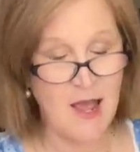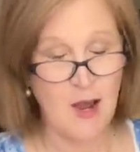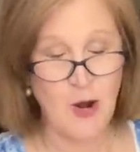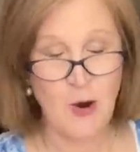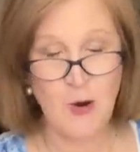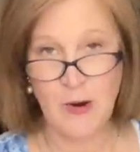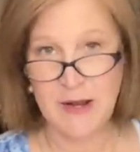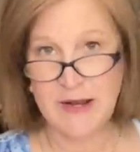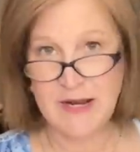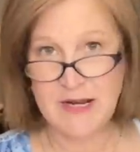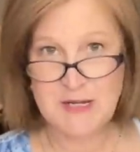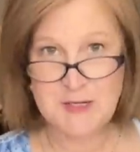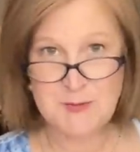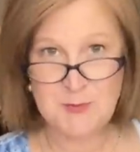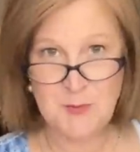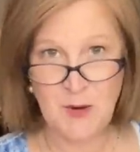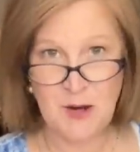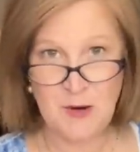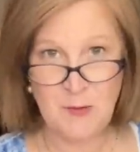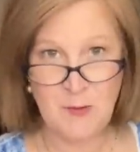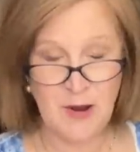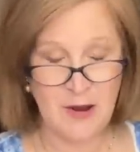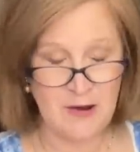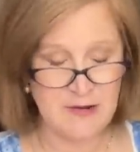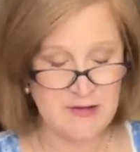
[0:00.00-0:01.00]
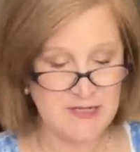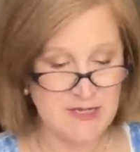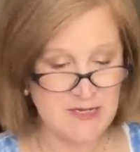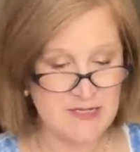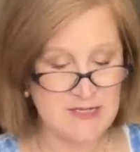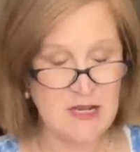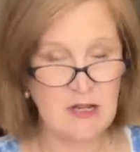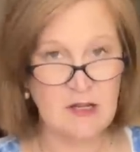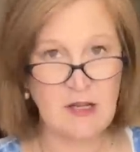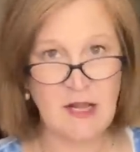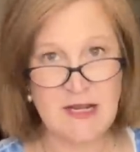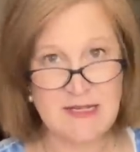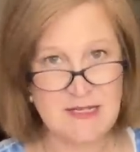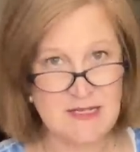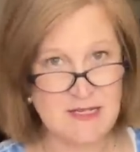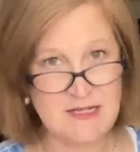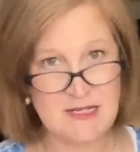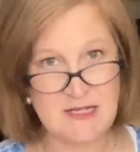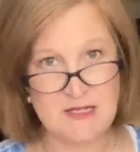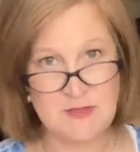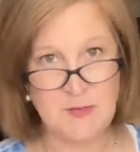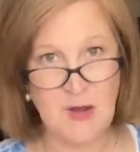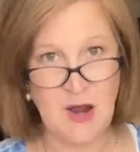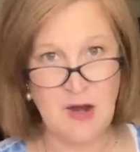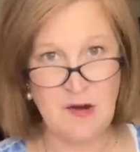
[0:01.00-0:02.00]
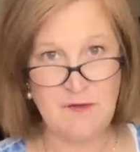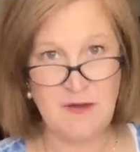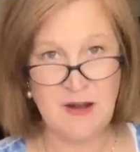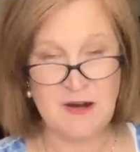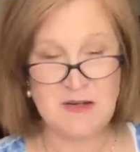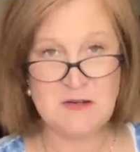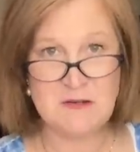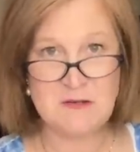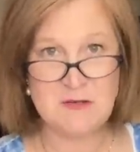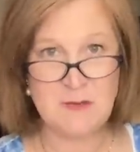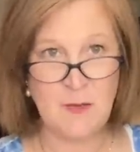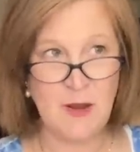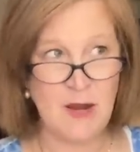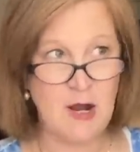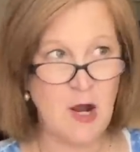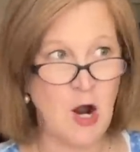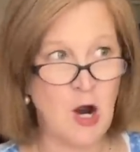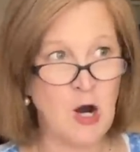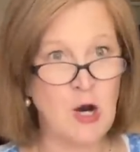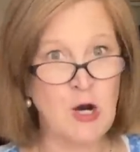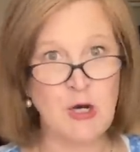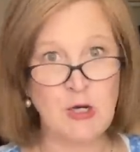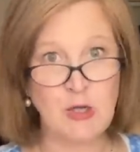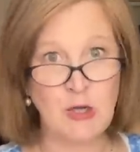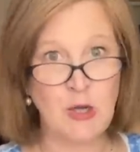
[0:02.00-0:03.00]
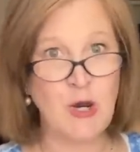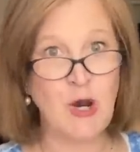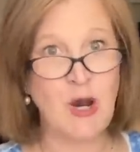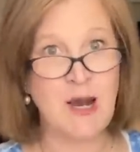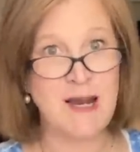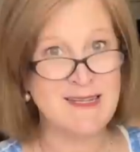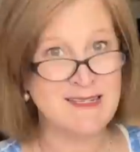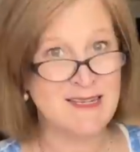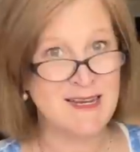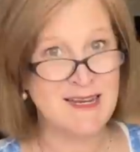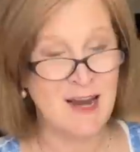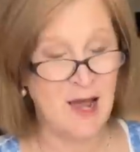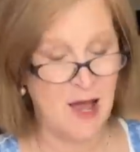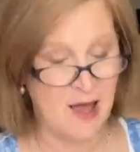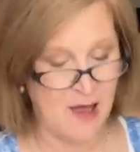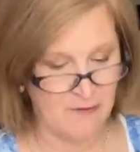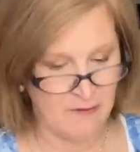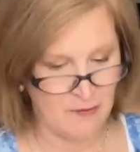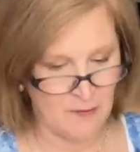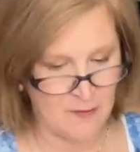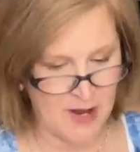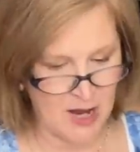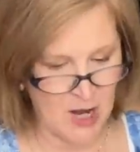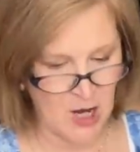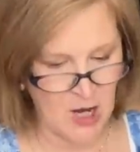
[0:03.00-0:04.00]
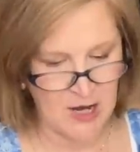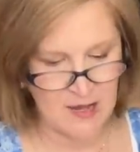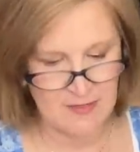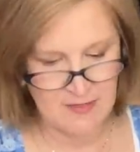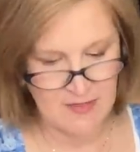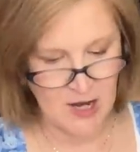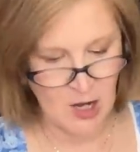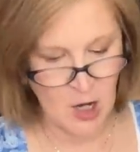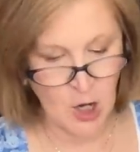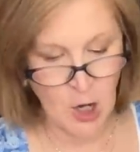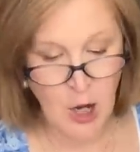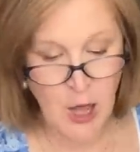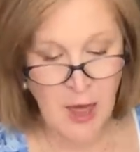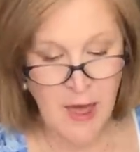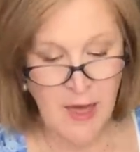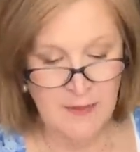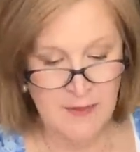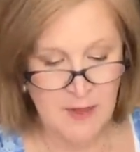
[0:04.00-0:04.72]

Going into spring, we always need sunglasses. As a matter of fact, I was in my car earlier and did not have a pair in there.